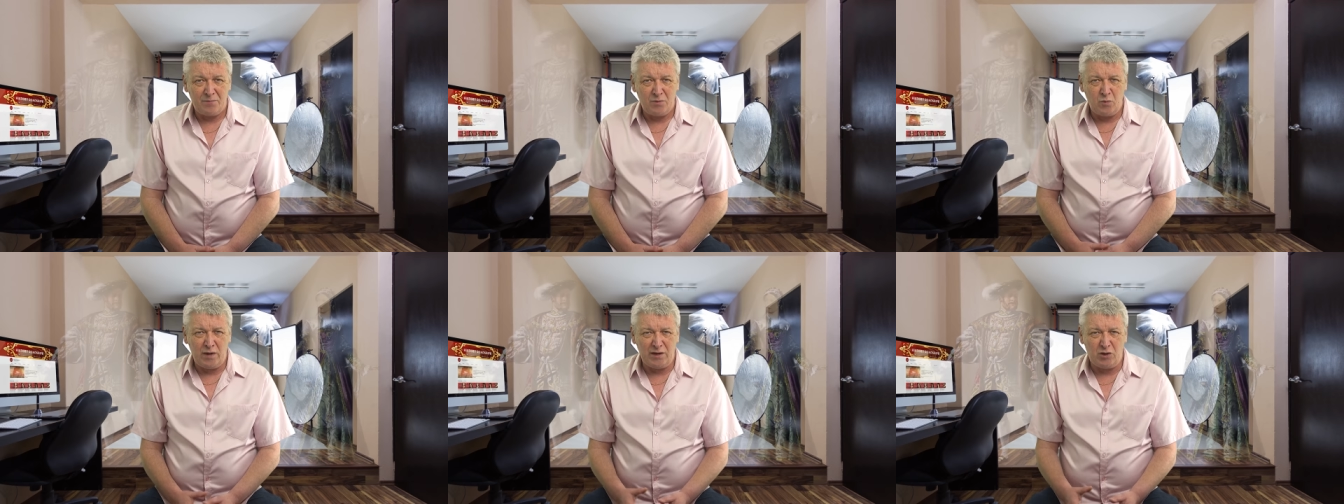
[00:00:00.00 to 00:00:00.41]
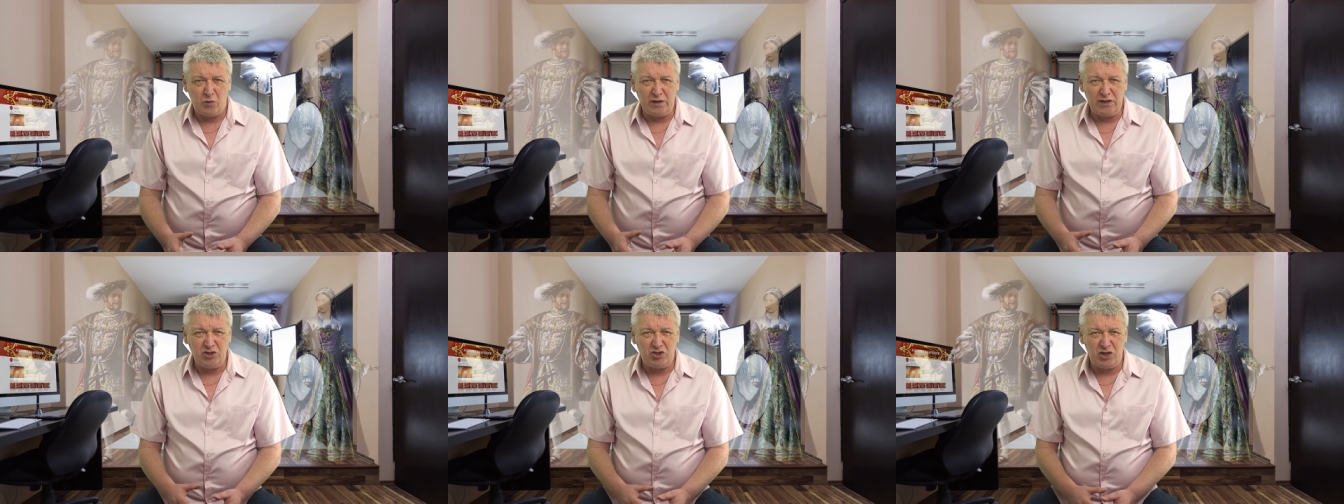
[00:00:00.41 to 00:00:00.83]
But when
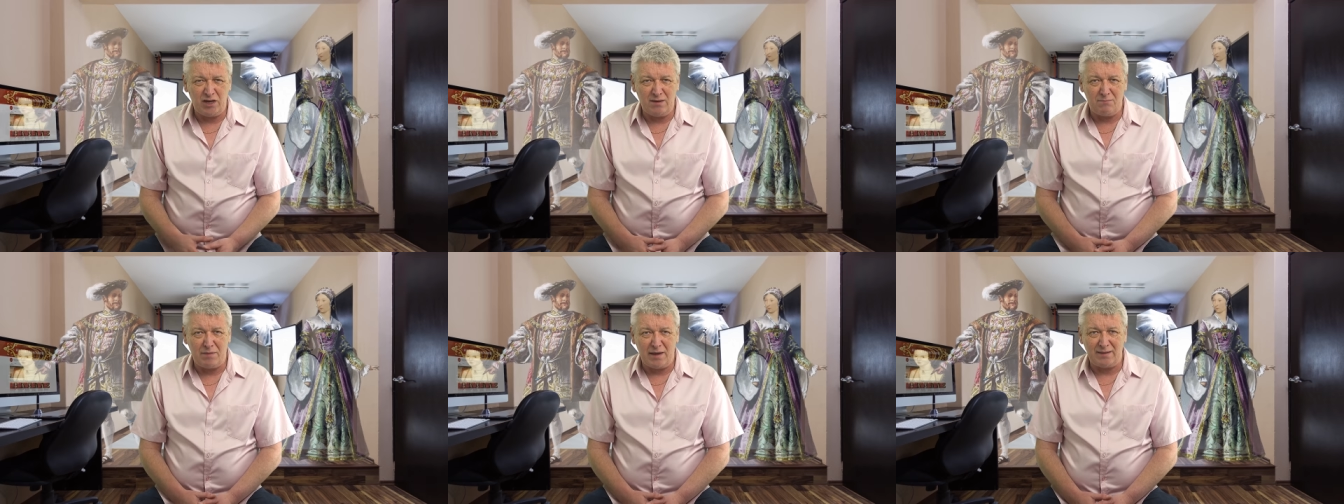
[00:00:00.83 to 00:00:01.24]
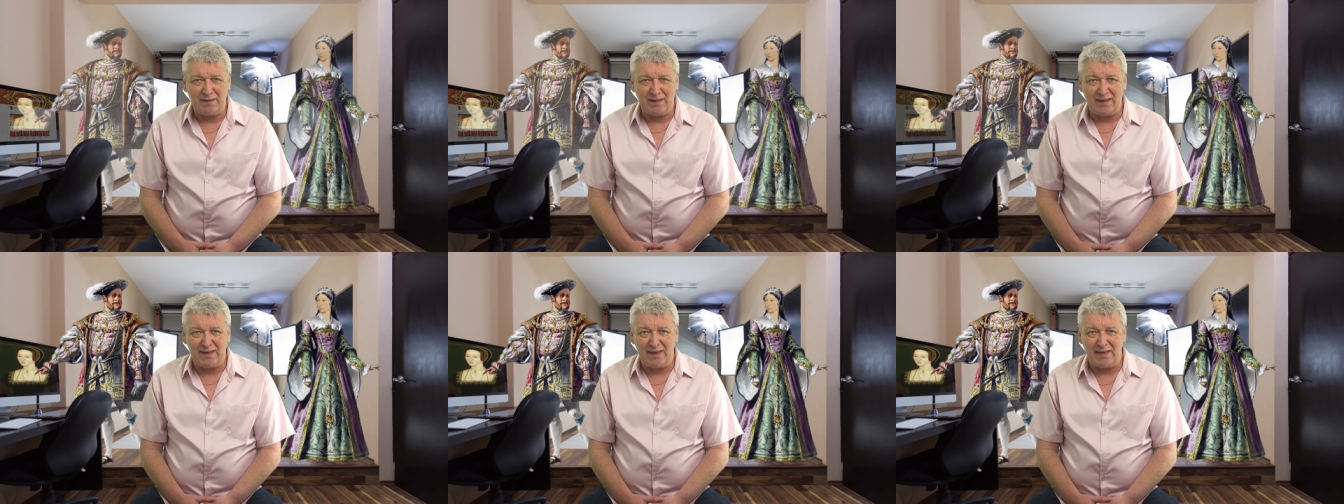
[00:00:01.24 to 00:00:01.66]
Queen Jane begged the
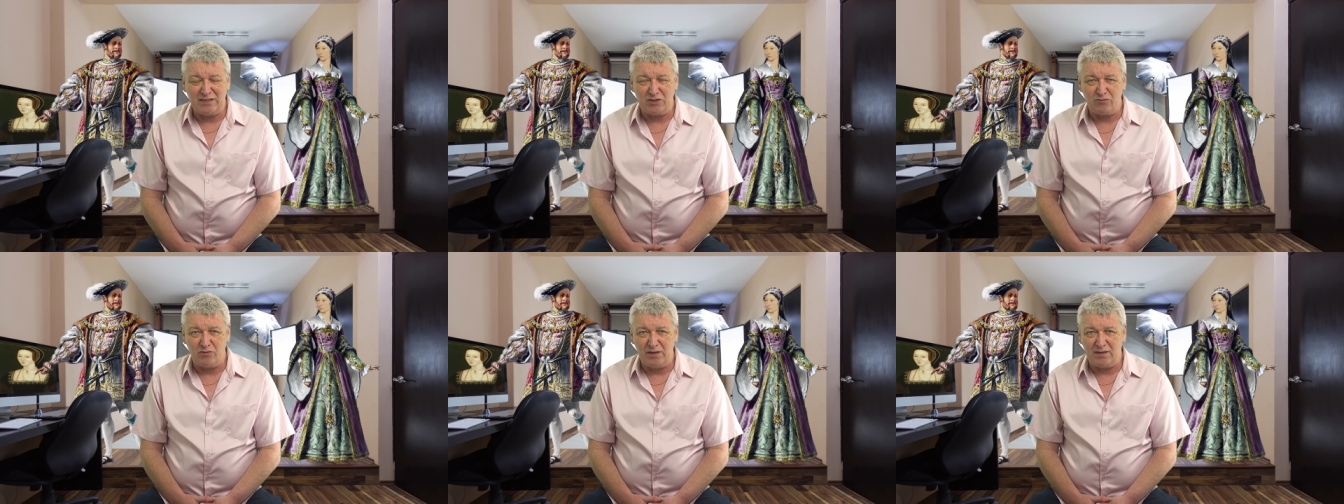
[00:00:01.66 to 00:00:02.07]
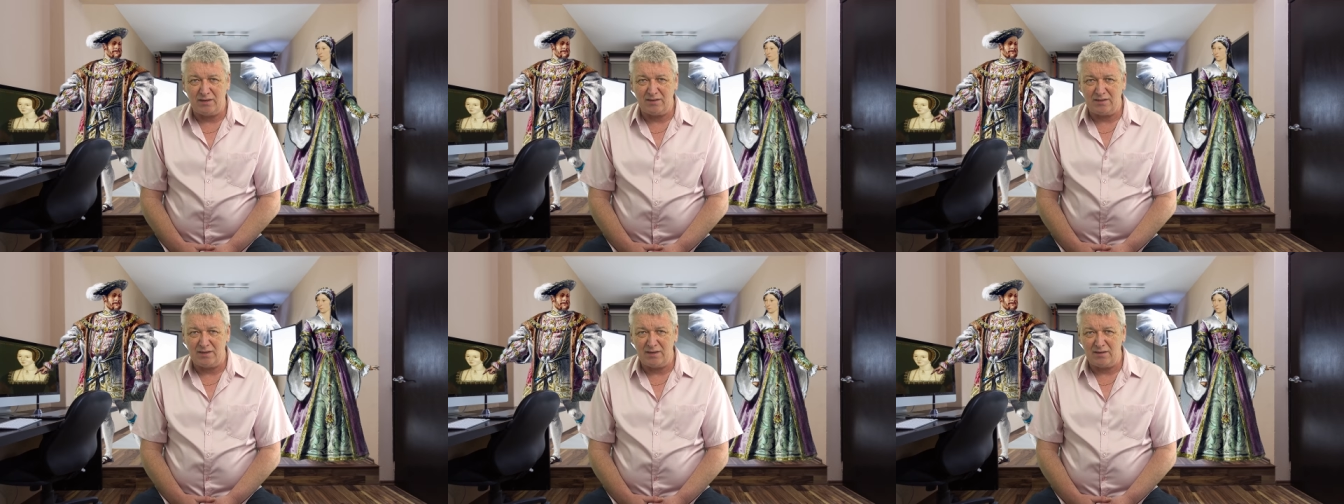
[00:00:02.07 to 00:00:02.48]
king to
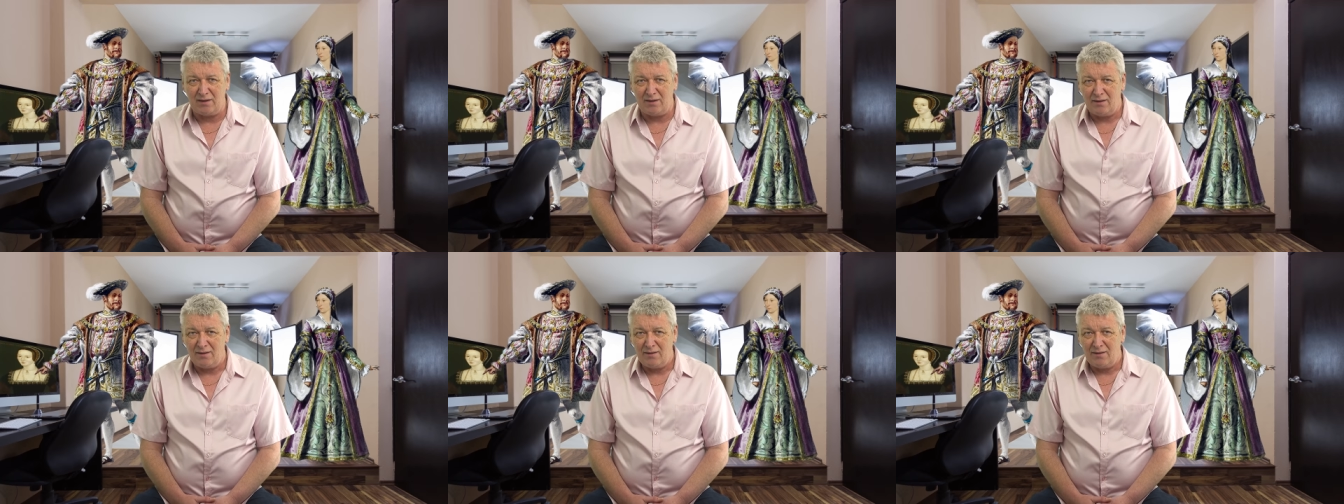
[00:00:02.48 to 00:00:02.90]
reconsider,